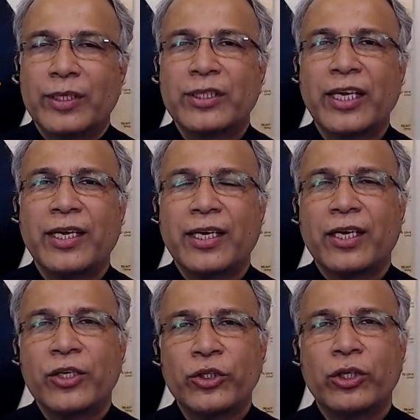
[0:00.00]
see,
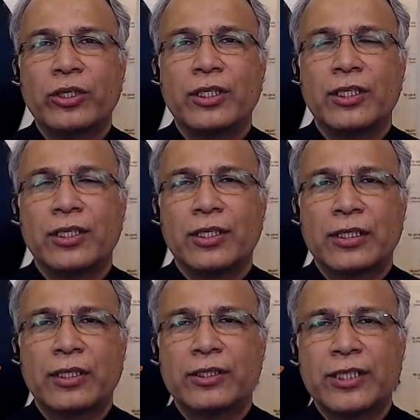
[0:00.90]
Kishore,
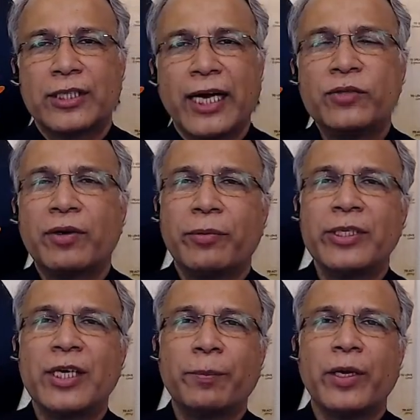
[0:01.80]
the challenge for
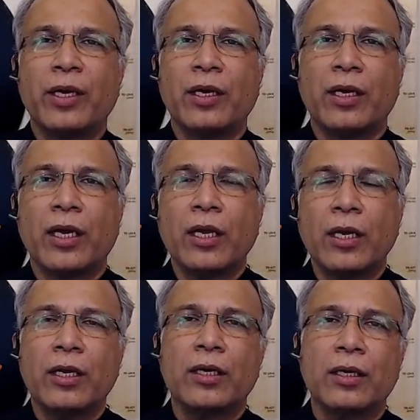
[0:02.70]
BJP
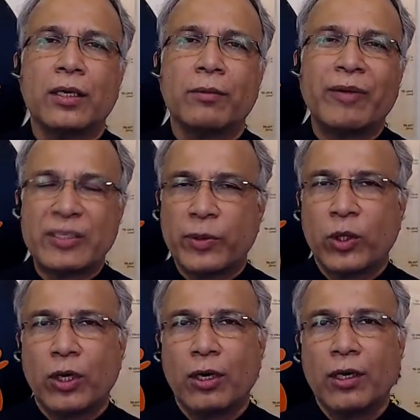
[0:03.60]
in West
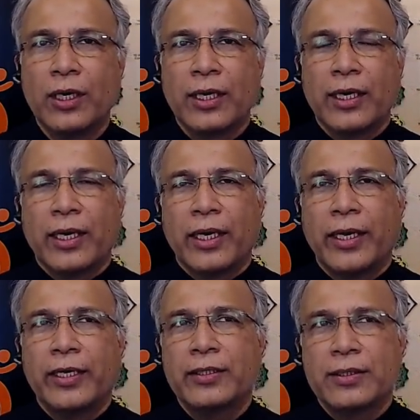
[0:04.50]
Bengal
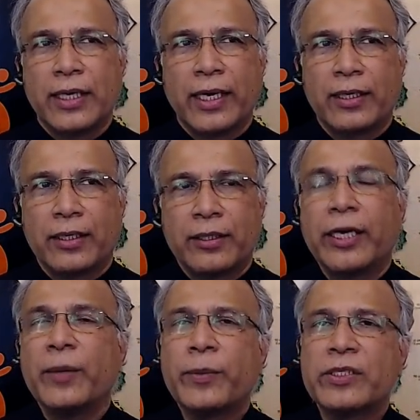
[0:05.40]
is that
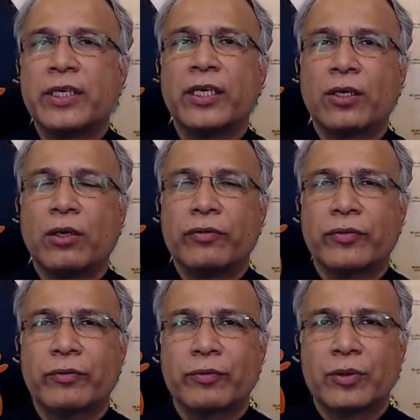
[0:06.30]
30%
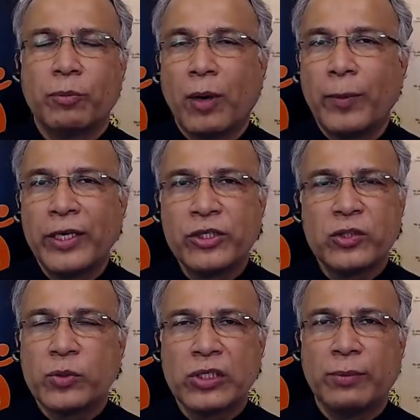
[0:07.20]
of the population is
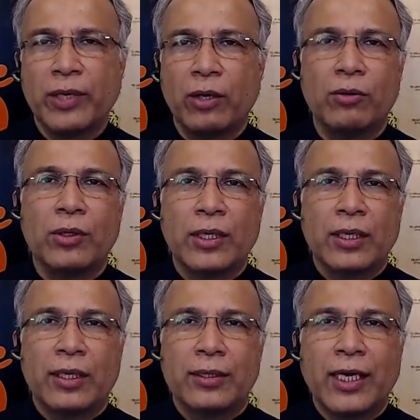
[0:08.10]
Muslim now.
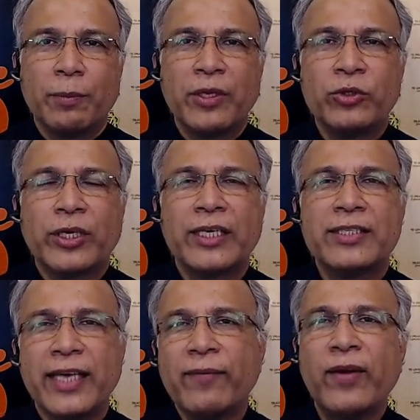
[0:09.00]
That means you can
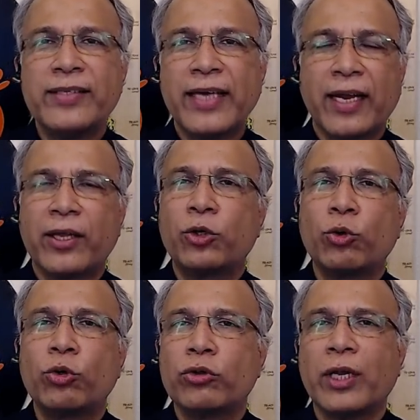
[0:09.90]
safely say another
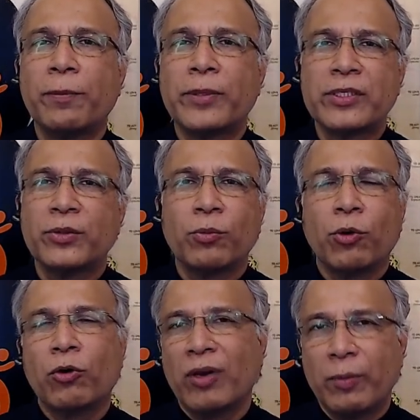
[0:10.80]
2 to 3%
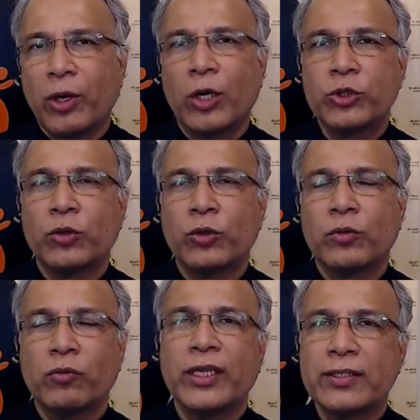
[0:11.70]
more will be also
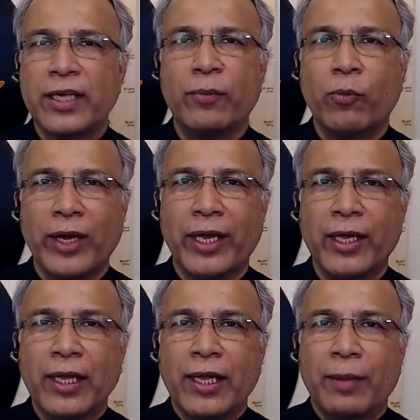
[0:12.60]
voting the same way,
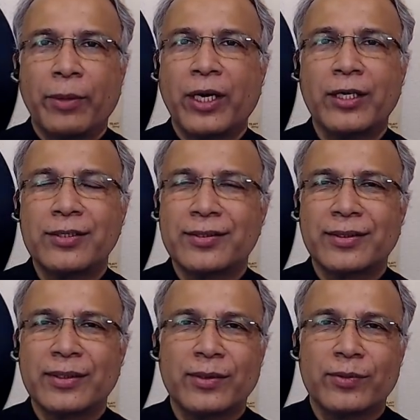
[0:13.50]
because